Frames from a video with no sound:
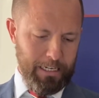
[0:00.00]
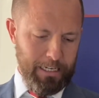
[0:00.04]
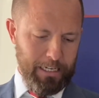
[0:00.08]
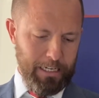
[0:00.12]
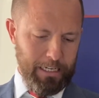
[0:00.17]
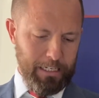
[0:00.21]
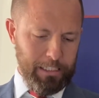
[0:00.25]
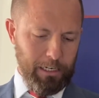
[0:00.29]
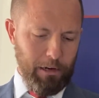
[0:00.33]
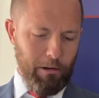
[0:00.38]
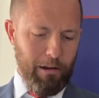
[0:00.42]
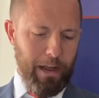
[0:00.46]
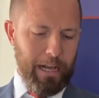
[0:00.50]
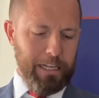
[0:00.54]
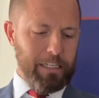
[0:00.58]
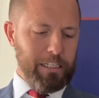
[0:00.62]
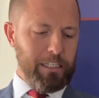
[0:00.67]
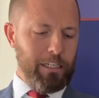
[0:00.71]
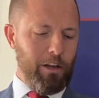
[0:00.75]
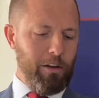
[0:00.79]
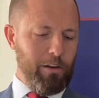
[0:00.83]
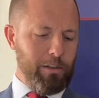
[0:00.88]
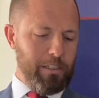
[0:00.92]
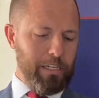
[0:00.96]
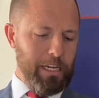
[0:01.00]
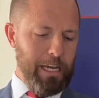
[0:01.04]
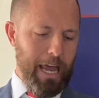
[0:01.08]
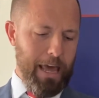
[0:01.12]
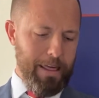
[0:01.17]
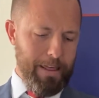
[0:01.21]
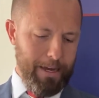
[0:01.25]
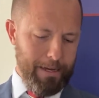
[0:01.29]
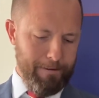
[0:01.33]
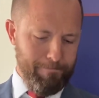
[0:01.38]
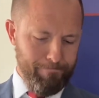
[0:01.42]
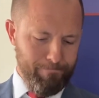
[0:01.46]
So let us look
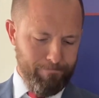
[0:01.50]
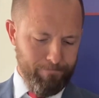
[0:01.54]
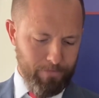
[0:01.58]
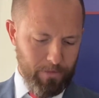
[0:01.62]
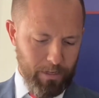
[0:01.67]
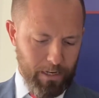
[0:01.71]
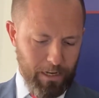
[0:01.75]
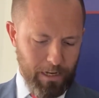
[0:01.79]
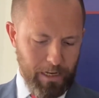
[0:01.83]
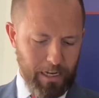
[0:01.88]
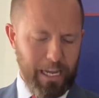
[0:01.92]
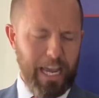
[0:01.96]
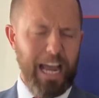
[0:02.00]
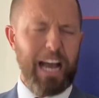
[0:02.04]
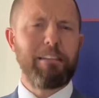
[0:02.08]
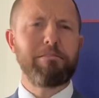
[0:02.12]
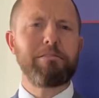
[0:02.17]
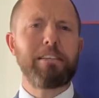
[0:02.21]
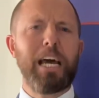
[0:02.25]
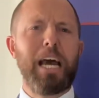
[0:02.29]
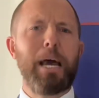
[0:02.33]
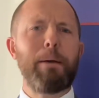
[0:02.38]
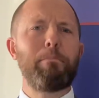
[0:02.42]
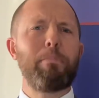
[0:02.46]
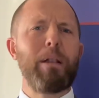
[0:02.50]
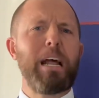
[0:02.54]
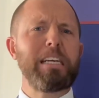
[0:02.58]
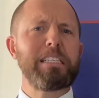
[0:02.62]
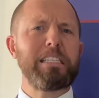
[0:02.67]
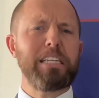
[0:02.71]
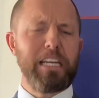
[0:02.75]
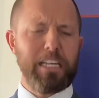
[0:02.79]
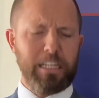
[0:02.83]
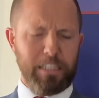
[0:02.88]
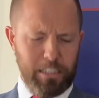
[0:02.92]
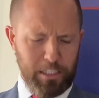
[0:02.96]
together and count our
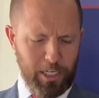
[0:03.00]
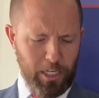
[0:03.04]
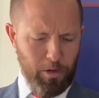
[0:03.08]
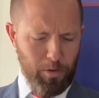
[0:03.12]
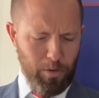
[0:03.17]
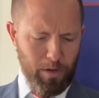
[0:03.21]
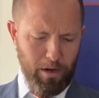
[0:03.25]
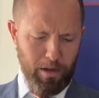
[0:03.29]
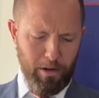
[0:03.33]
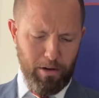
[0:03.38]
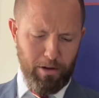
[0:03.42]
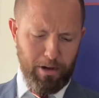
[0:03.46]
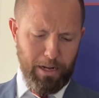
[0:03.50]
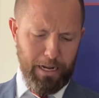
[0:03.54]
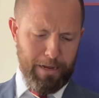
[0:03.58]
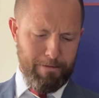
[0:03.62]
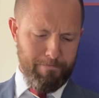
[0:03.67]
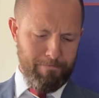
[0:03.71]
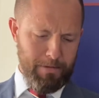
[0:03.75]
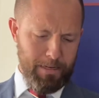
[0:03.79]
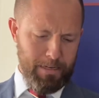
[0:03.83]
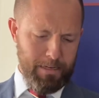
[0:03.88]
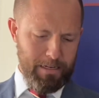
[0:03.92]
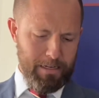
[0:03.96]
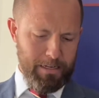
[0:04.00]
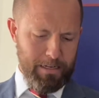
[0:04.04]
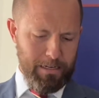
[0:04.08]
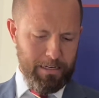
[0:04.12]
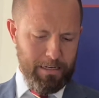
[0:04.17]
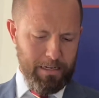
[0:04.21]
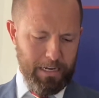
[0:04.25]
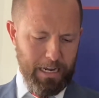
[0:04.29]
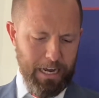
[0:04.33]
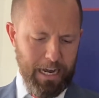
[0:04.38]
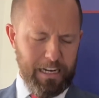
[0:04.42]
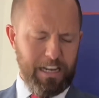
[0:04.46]
blessings, you and I.
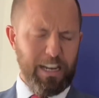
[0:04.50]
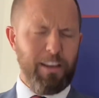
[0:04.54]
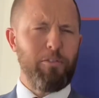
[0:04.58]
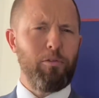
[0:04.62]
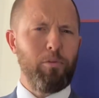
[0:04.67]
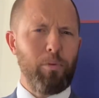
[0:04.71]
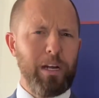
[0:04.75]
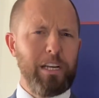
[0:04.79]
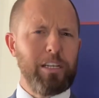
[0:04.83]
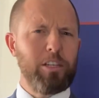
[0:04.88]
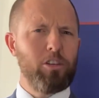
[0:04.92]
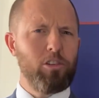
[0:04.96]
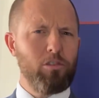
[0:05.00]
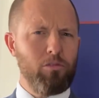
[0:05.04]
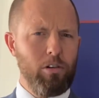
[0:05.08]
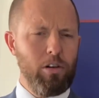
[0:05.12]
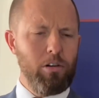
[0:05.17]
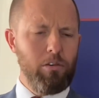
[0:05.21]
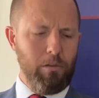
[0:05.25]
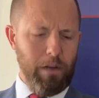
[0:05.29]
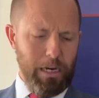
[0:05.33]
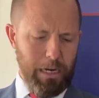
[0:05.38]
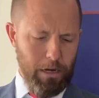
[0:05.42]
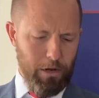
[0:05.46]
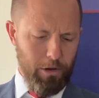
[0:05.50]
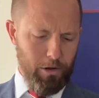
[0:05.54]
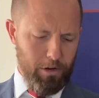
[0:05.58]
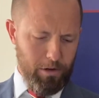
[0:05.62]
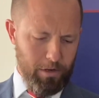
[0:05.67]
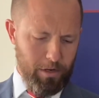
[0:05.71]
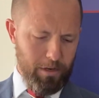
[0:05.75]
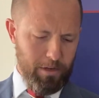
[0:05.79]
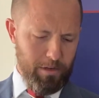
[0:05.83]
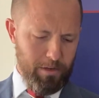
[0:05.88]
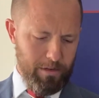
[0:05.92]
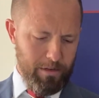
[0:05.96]
And if we truly
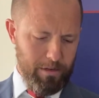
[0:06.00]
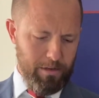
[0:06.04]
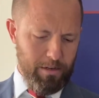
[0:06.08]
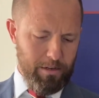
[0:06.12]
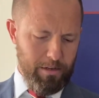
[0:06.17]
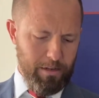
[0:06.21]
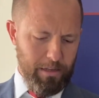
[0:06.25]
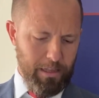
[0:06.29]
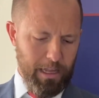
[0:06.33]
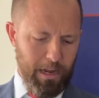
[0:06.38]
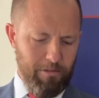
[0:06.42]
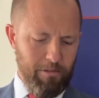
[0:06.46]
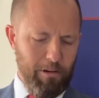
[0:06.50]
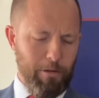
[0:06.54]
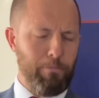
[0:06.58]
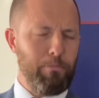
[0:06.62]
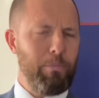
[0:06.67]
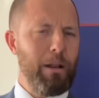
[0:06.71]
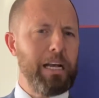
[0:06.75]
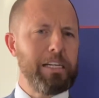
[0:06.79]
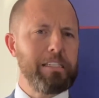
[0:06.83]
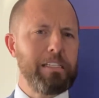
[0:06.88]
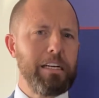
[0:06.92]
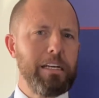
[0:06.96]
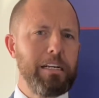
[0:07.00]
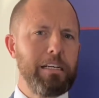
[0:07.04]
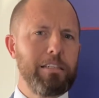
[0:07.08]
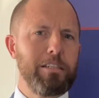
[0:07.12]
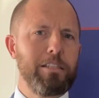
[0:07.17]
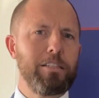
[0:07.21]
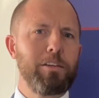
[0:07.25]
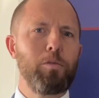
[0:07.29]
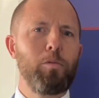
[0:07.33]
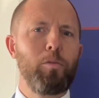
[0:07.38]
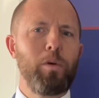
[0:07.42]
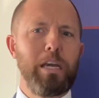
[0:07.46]
look, there are
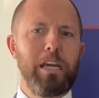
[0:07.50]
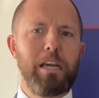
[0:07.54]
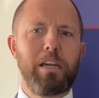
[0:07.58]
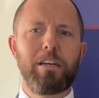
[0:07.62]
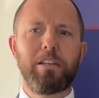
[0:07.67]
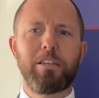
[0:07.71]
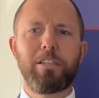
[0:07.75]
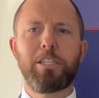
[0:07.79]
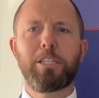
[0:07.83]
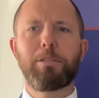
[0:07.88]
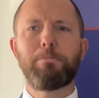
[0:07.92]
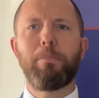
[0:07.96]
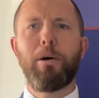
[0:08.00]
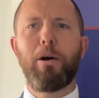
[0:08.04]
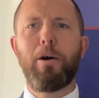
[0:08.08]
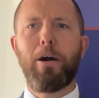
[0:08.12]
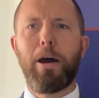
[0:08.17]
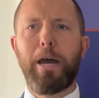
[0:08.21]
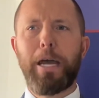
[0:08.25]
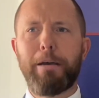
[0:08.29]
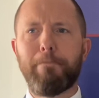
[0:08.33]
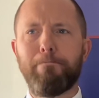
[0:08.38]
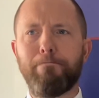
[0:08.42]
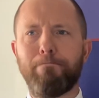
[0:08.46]
blessings we can spy.